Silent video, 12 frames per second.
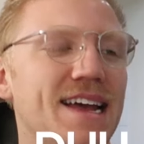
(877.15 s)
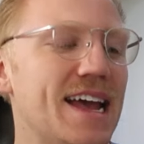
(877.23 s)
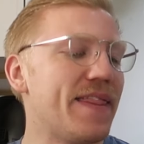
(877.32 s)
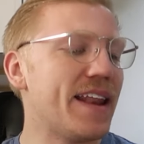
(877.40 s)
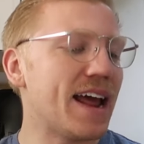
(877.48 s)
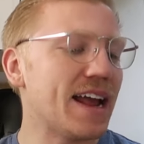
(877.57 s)

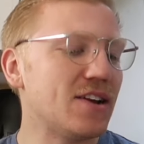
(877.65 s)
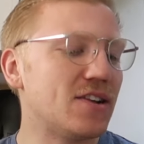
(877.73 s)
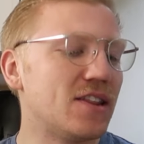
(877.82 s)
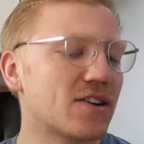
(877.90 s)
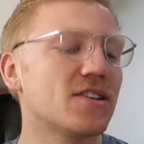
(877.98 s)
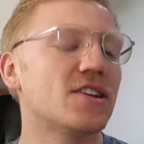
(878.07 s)
And then I
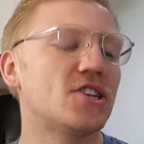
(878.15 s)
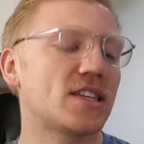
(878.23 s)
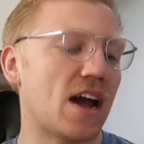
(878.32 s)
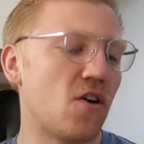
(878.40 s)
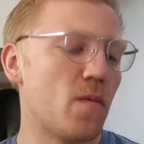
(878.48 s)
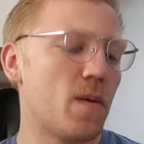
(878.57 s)
literally just
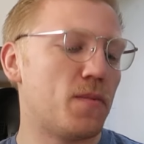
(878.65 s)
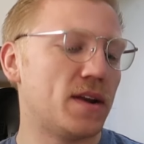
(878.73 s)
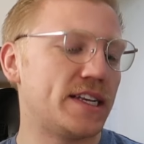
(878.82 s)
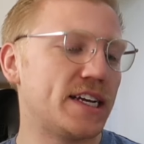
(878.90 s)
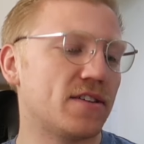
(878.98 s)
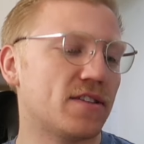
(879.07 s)
got home and put
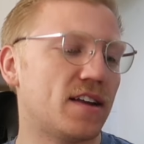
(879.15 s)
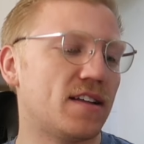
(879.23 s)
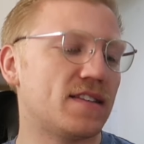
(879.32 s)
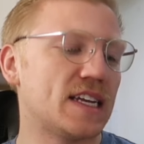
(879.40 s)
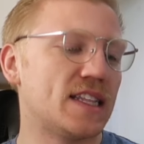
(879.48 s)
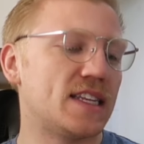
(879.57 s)
it together that
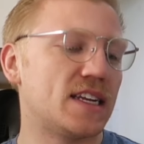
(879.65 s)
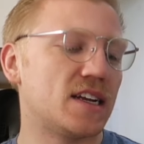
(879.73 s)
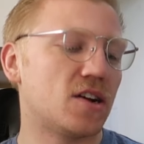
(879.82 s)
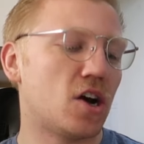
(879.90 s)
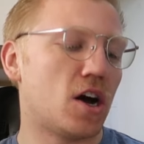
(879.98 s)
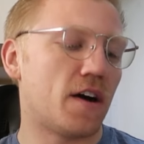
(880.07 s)
it's
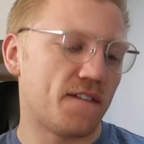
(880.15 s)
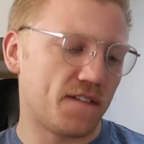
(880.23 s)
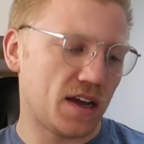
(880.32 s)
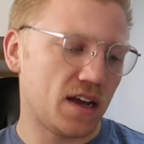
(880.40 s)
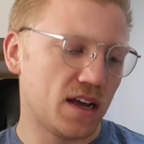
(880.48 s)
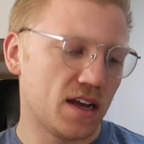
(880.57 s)
instant
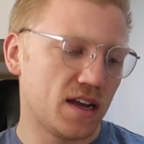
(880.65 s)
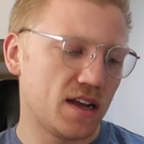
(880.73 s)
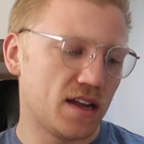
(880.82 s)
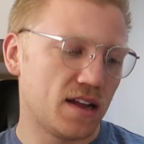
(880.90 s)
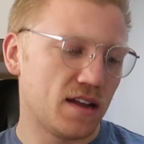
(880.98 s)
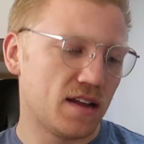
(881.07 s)
coffee
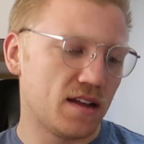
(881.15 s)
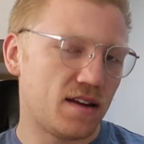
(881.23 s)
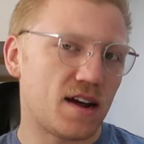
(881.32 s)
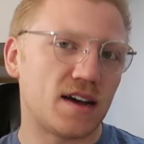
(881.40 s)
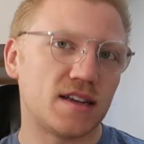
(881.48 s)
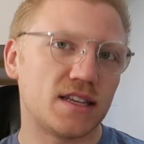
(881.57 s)

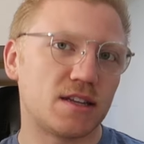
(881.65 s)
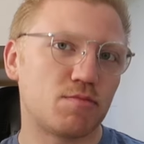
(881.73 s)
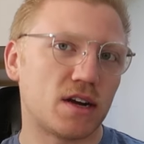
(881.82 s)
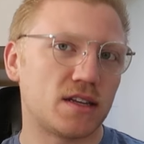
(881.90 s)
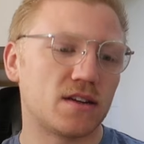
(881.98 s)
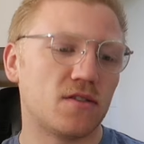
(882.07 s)
not
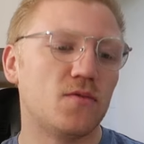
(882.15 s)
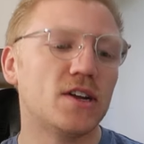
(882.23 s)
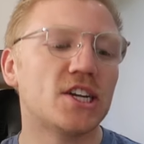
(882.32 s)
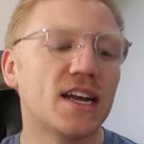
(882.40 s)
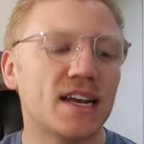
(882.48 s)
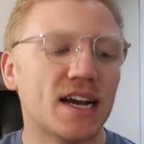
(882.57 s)
espresso,
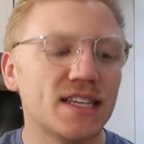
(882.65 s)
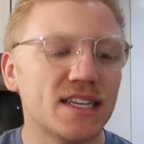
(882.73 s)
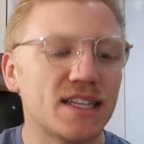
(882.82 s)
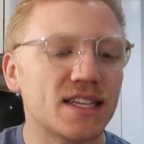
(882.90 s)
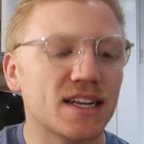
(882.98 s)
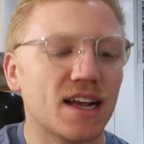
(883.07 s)
which I guess
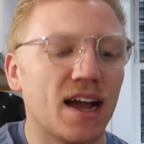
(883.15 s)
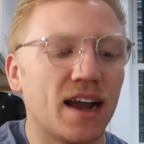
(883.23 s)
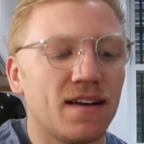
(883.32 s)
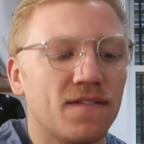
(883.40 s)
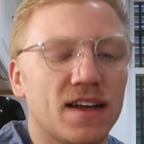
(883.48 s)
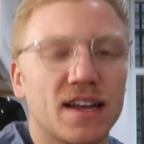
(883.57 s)
it's
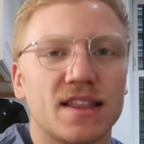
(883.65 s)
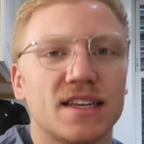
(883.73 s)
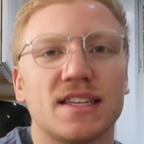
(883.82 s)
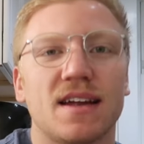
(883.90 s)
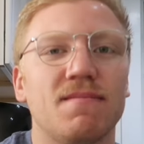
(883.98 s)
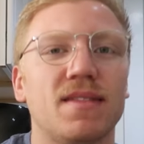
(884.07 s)
kind of like the
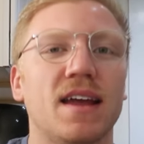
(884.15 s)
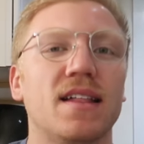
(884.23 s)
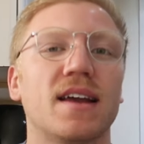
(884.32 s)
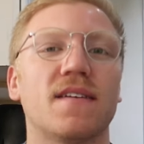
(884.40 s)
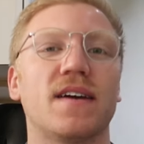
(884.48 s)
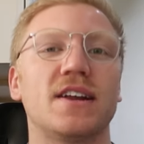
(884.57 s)
same thing.
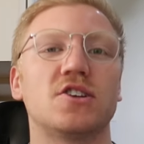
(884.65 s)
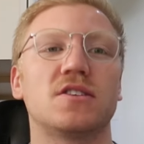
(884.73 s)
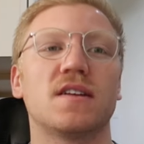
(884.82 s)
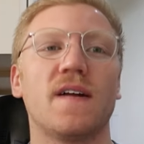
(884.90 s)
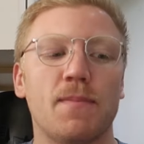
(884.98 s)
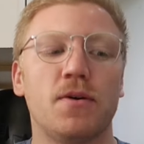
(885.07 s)
Like if I
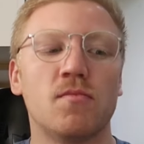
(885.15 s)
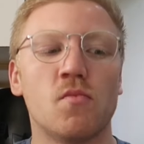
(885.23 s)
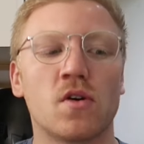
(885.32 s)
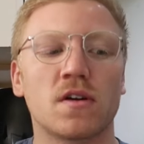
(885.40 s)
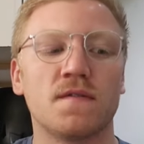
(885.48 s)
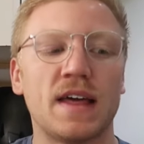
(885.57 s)
just, I put
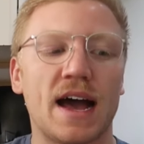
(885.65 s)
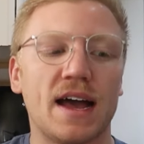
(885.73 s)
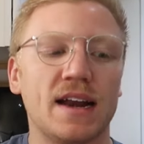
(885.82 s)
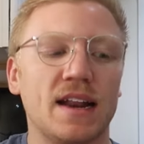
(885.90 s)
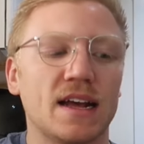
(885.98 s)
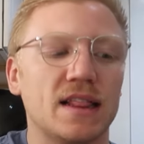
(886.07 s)
more of
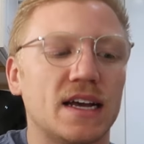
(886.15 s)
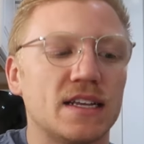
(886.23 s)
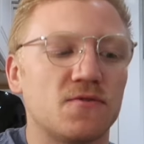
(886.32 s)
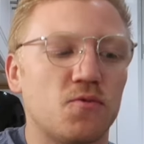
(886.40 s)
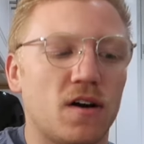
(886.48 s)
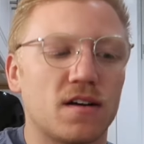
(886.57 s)
that and like
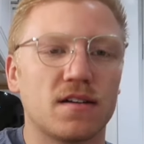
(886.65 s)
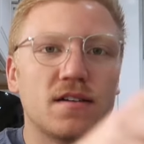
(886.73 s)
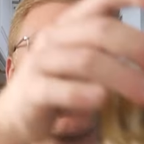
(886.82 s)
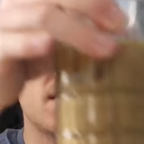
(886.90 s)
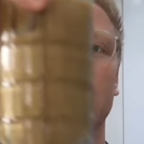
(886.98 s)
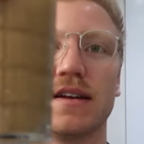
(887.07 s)
less
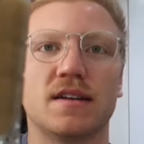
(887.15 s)
water.